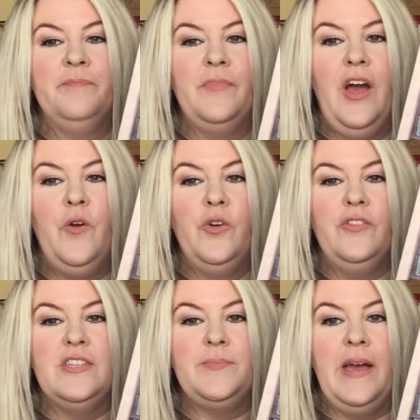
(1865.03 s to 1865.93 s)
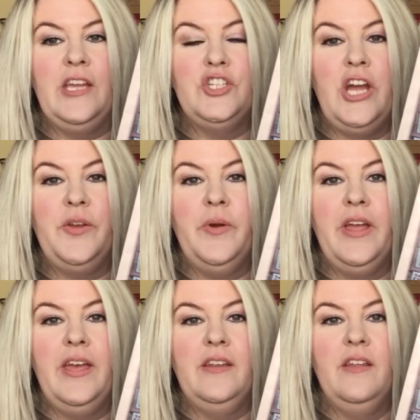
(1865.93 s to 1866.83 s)
ordered this back in January,
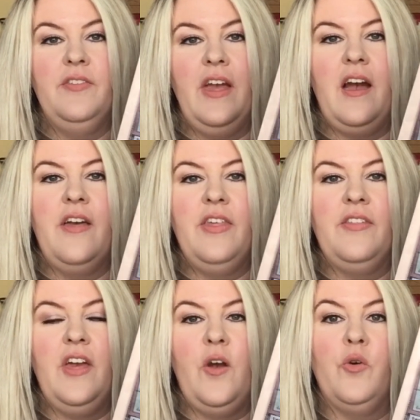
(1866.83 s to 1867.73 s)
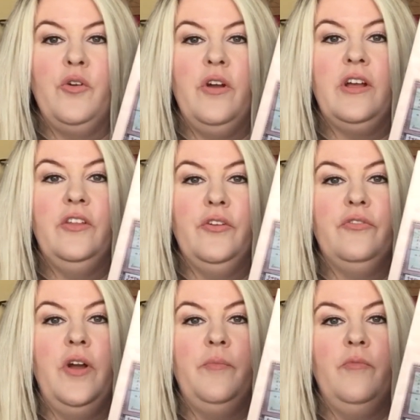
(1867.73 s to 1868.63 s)
and I think they order it clear
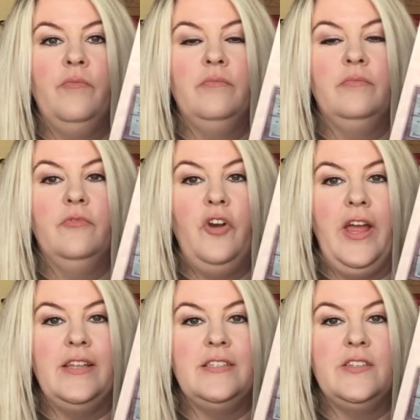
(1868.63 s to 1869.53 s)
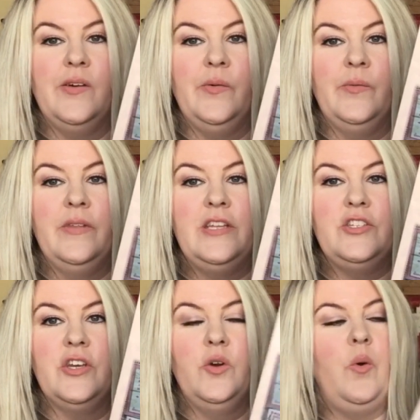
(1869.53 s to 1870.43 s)
from France, so it
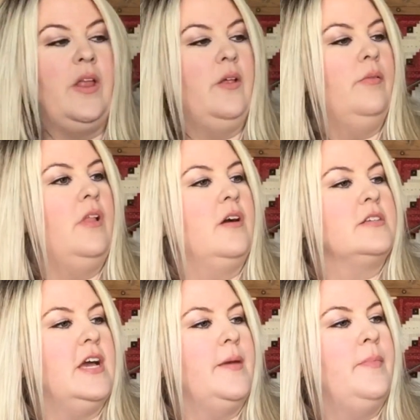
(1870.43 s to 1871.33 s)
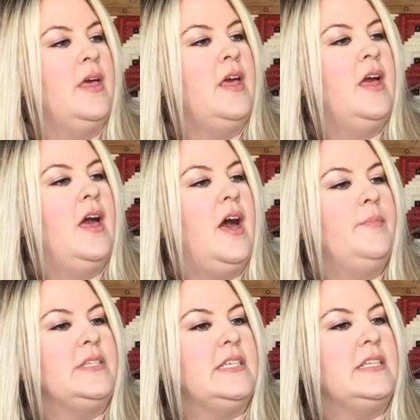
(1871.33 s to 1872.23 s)
took quite a long time.
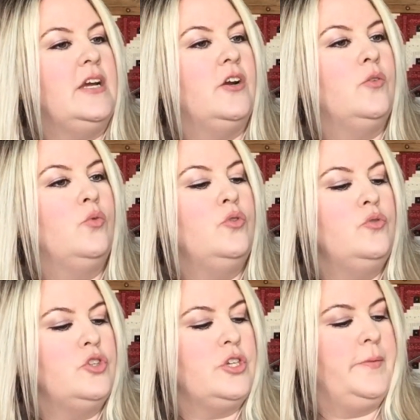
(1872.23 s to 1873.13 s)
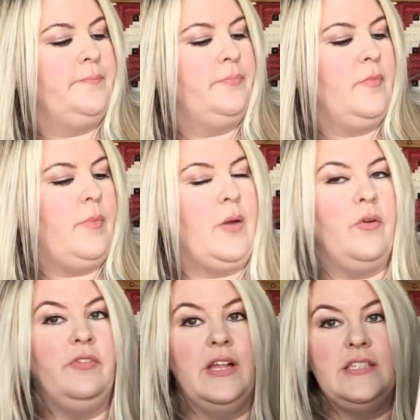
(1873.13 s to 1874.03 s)
Abecedare Rouge by
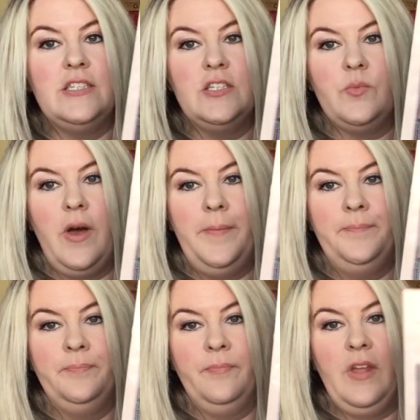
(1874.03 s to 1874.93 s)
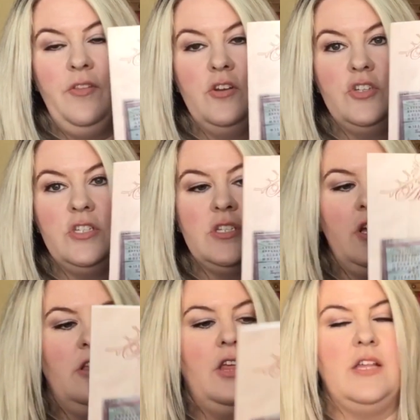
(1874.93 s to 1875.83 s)
Reflets de Soie, and there's just
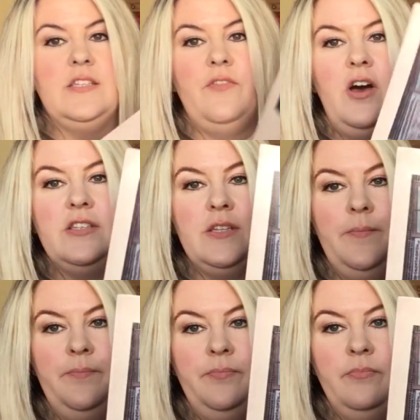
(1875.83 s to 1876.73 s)
lots of awesome